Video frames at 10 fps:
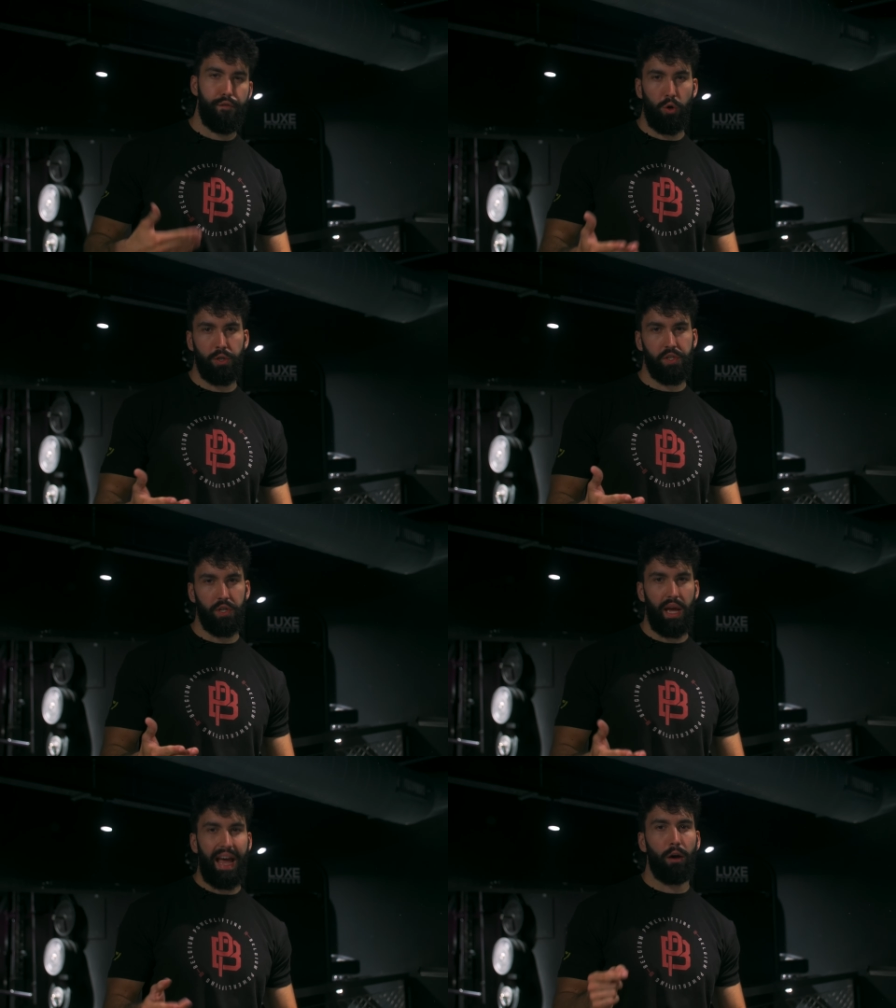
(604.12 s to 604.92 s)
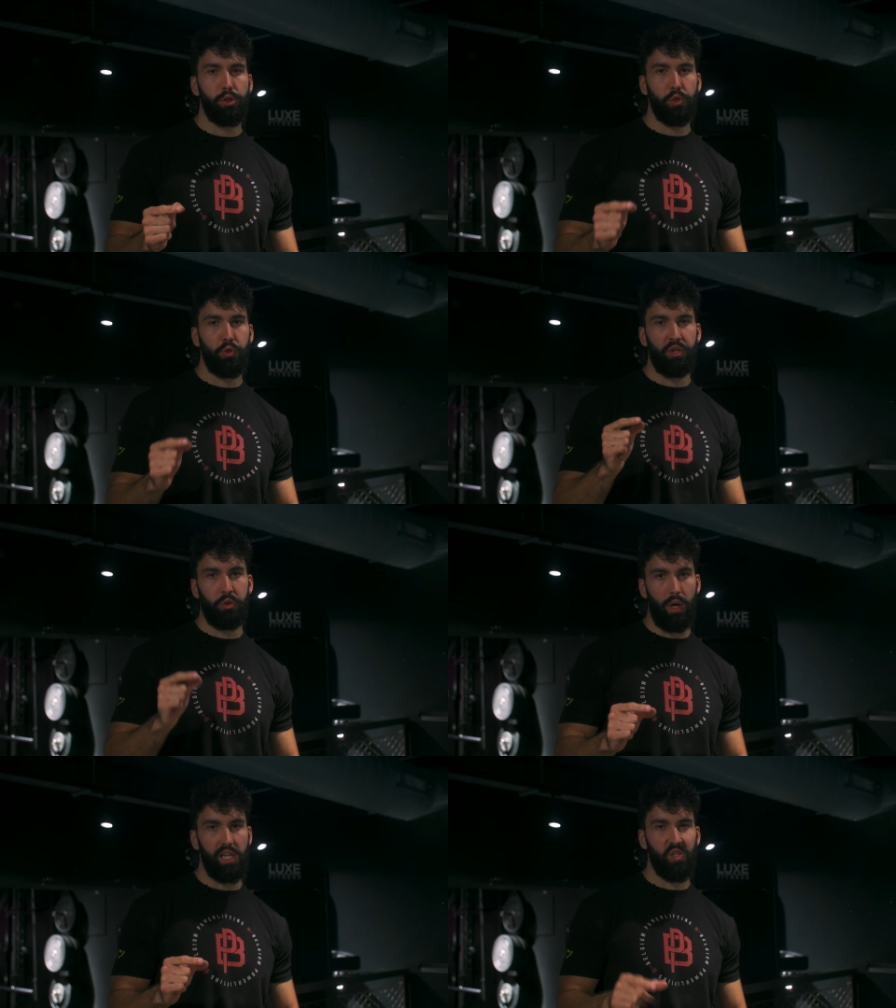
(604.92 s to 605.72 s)
First, how should you
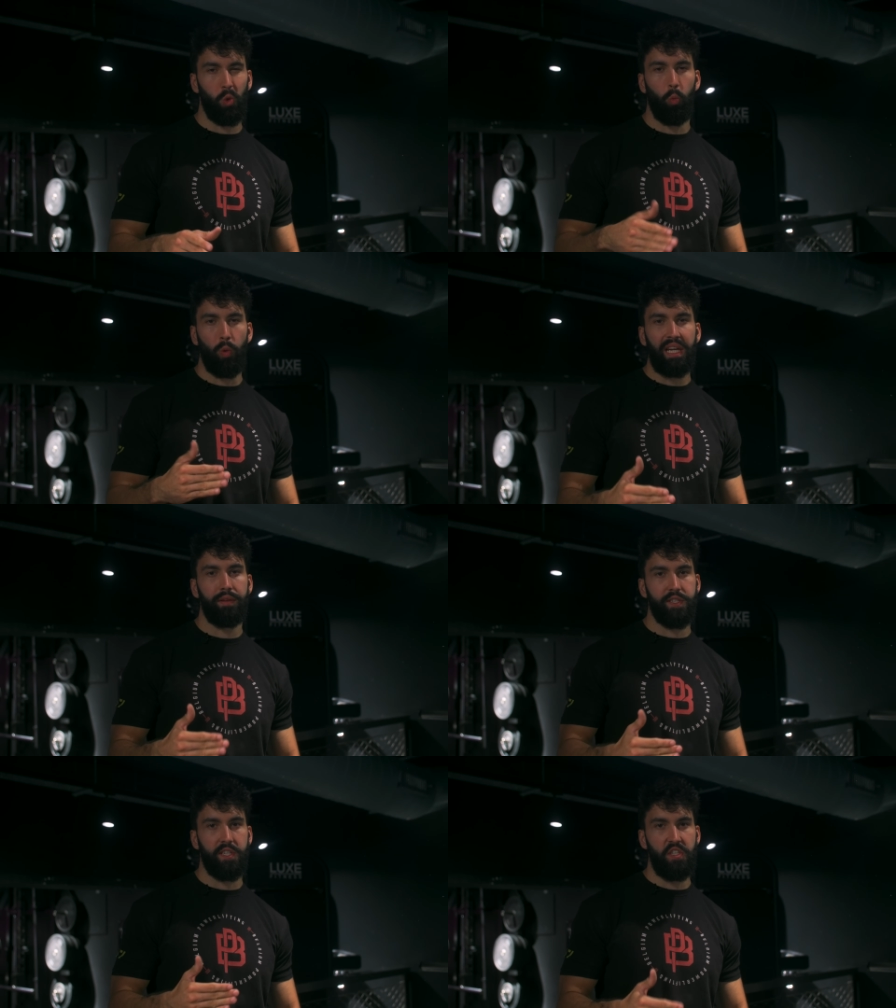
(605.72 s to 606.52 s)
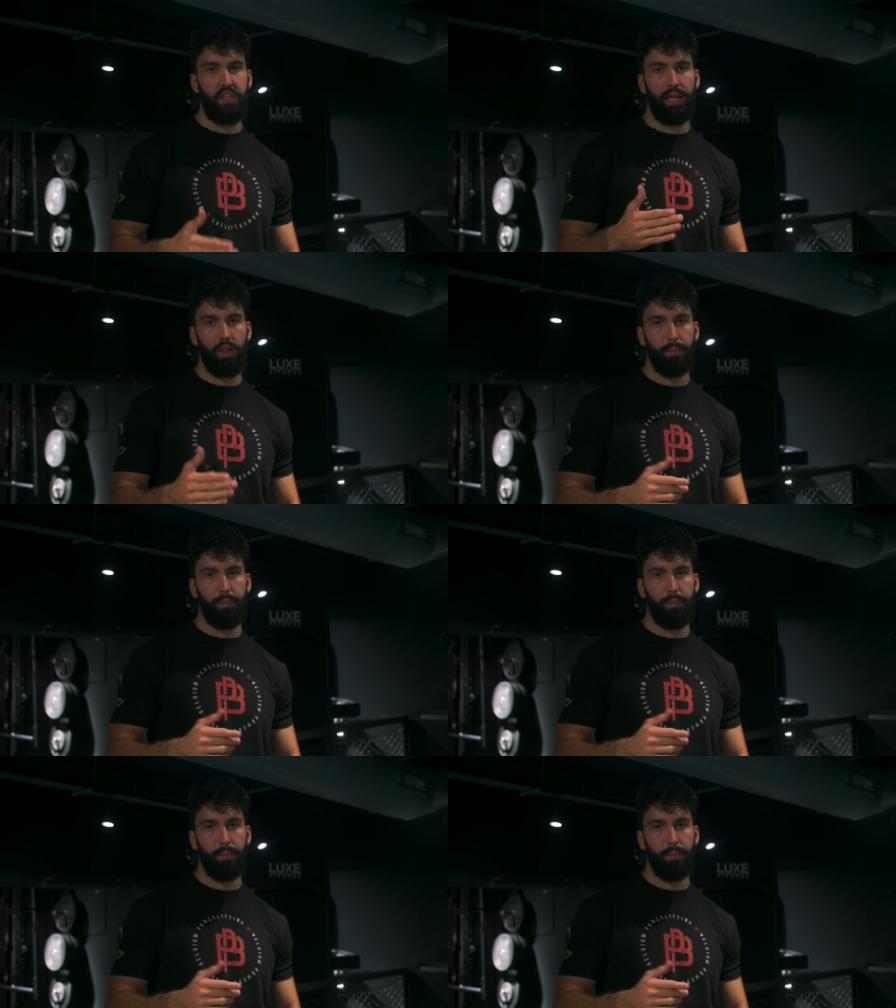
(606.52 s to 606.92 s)
address weaknesses in